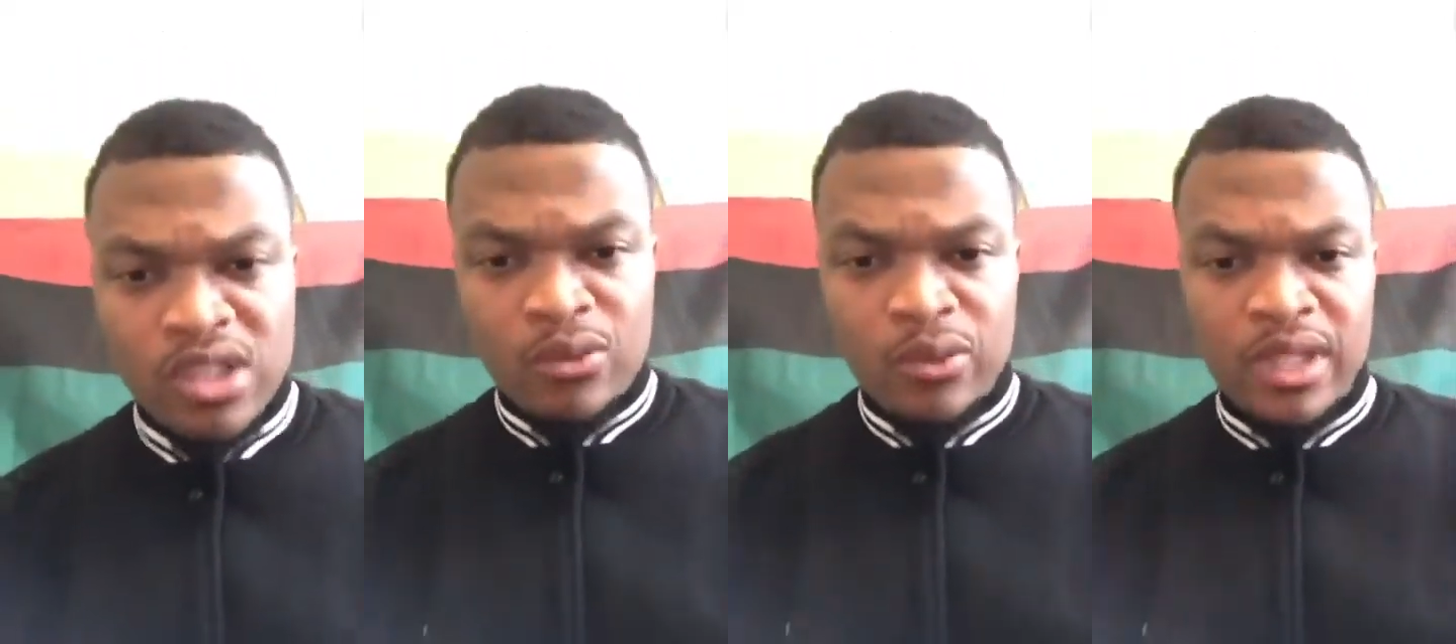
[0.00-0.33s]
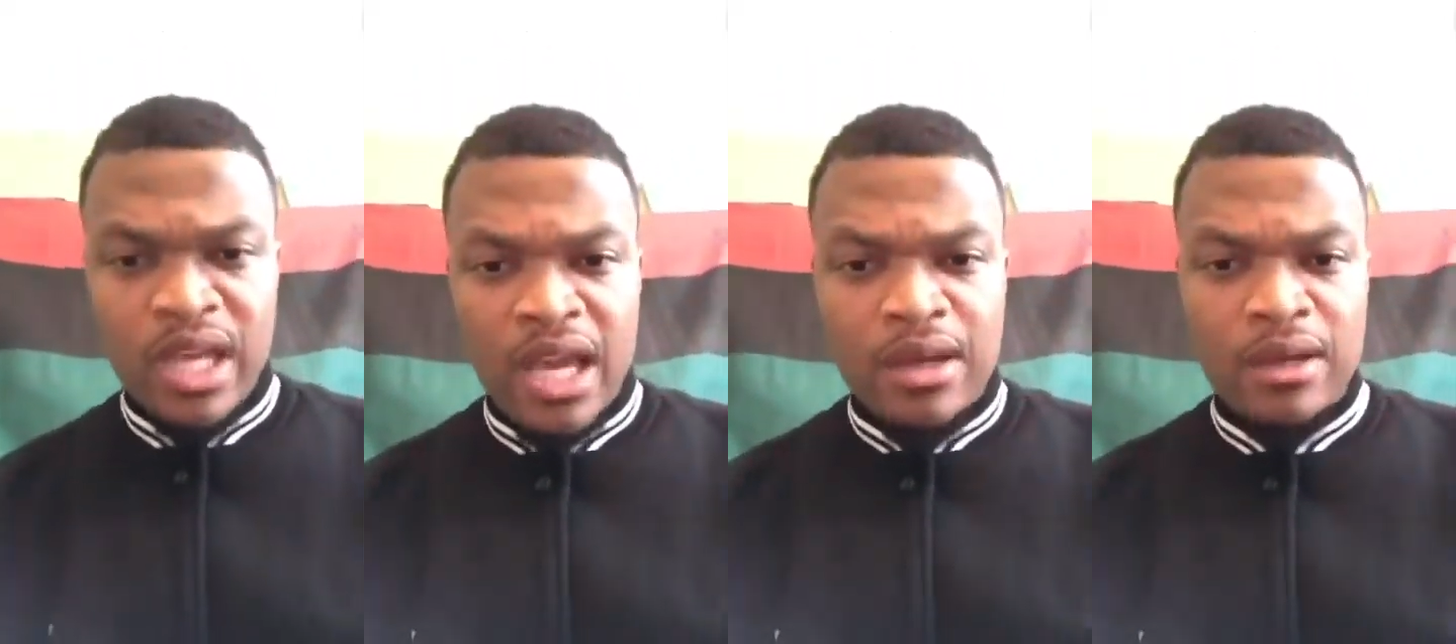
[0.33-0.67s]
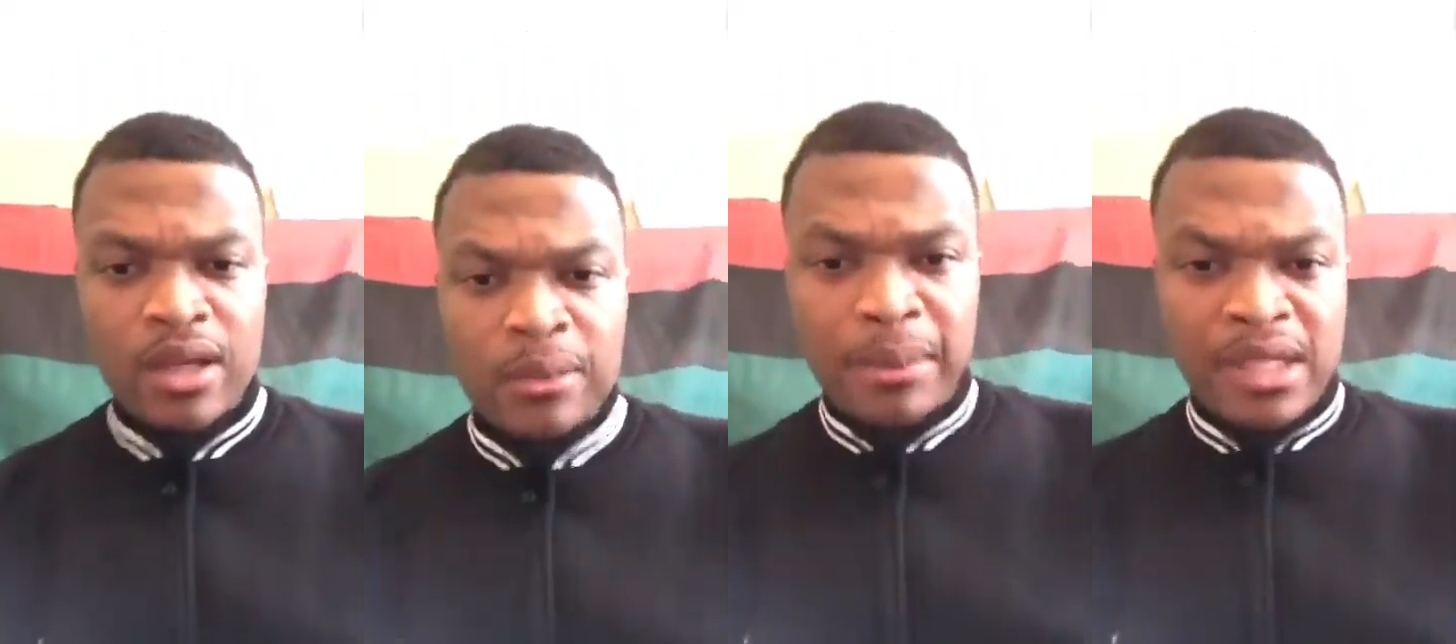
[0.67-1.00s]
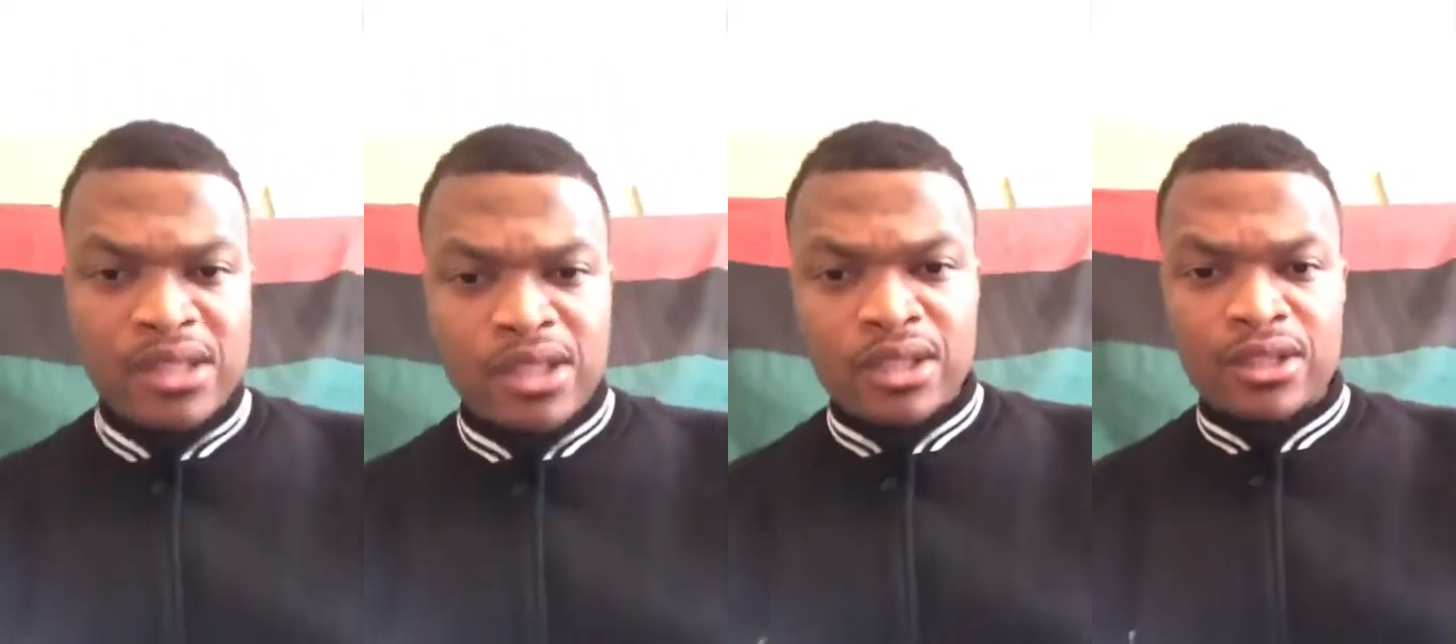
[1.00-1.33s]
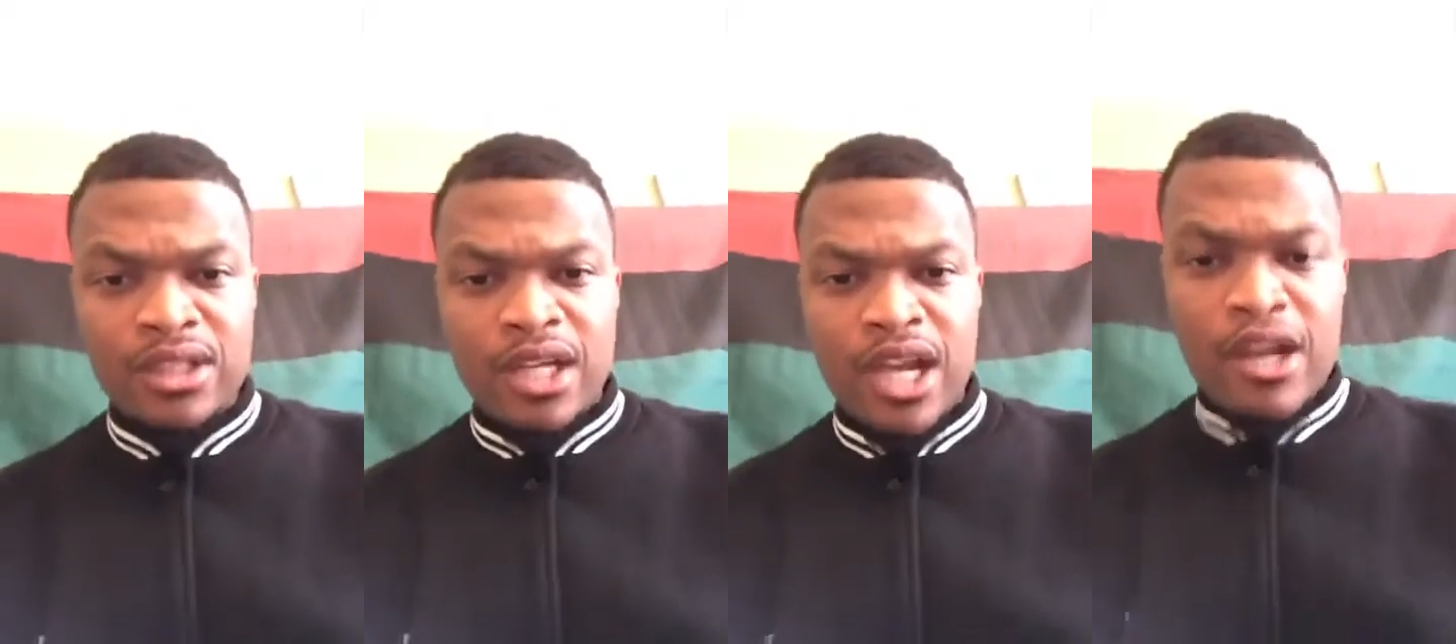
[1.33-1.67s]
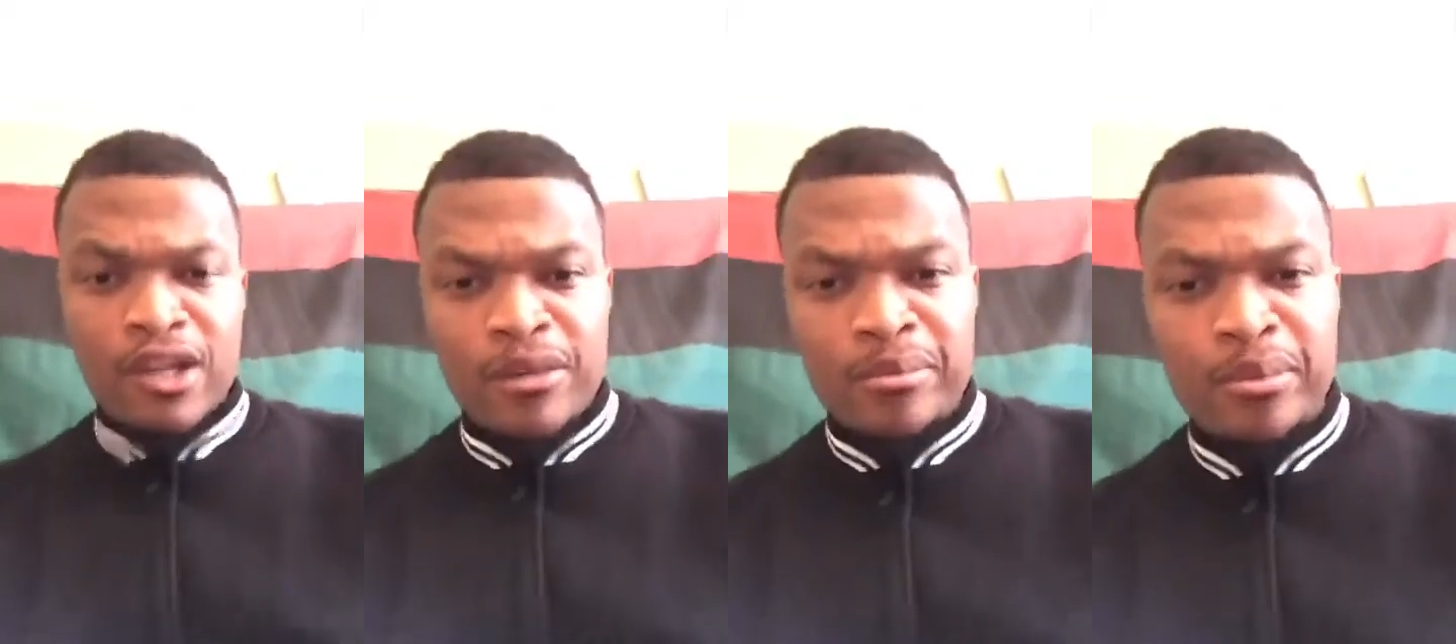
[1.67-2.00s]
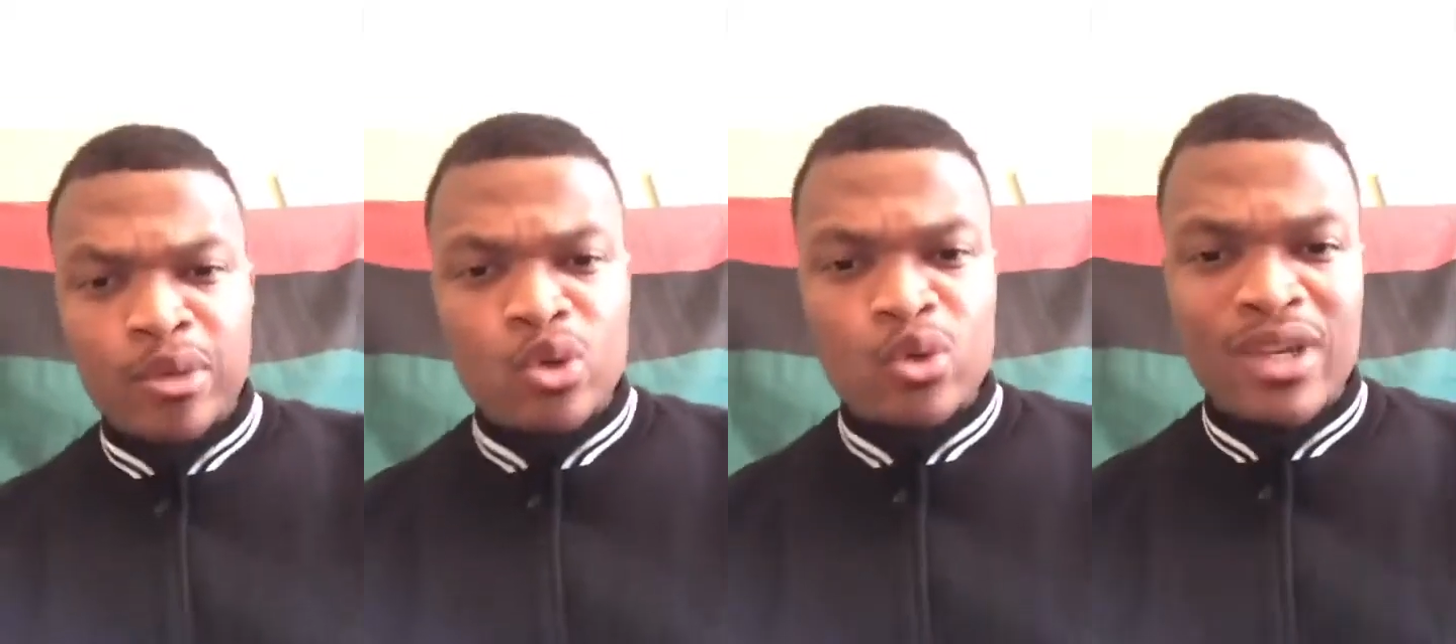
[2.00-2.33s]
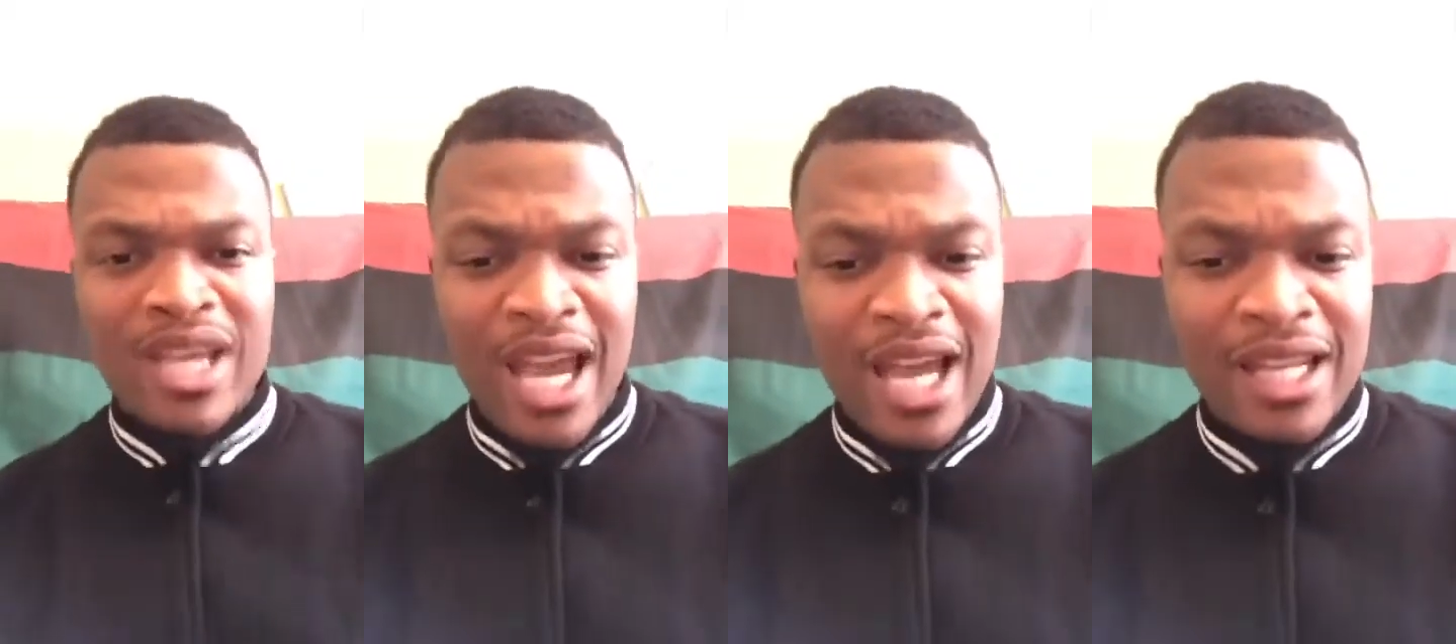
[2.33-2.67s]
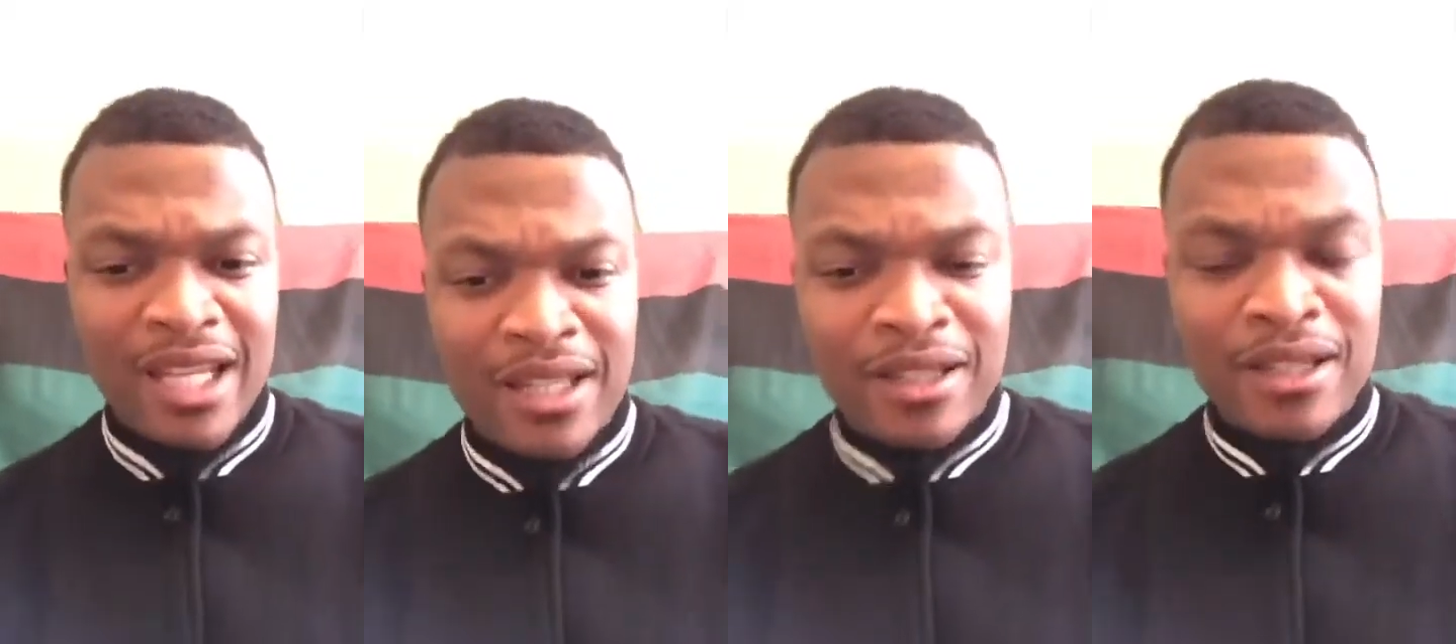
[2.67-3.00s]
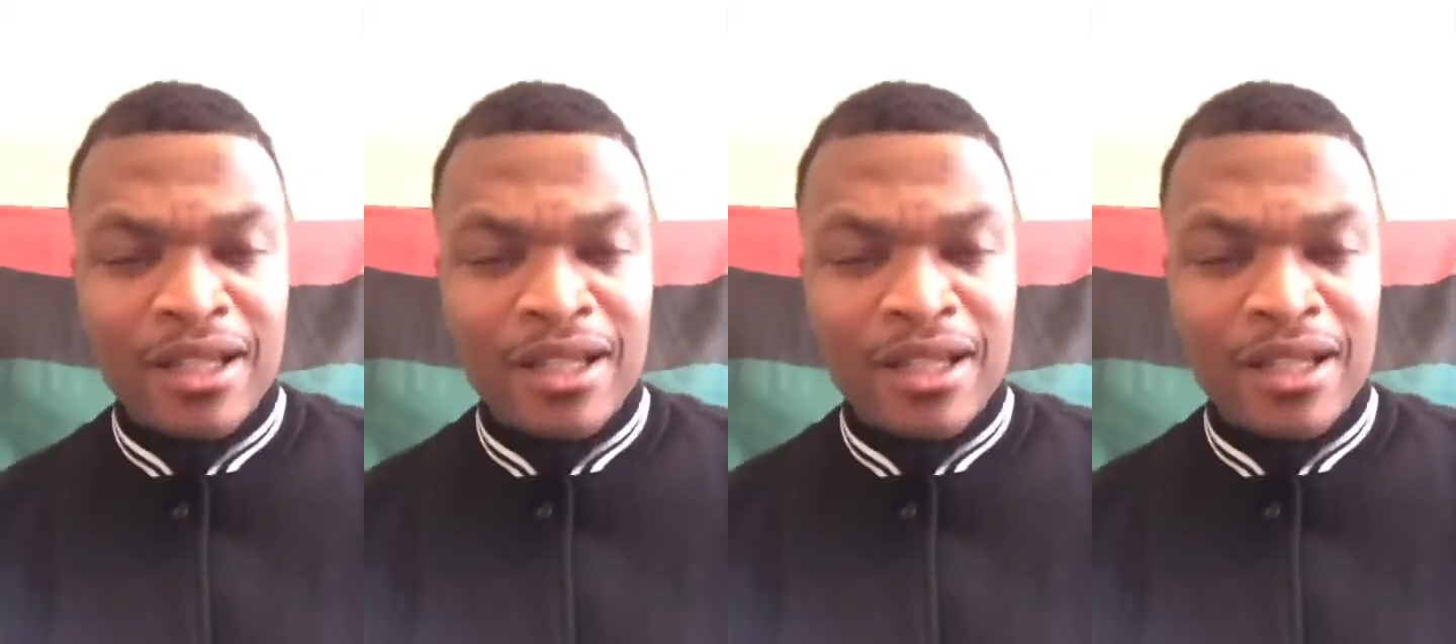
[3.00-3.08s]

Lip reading: We got my sister Erica Buchanan.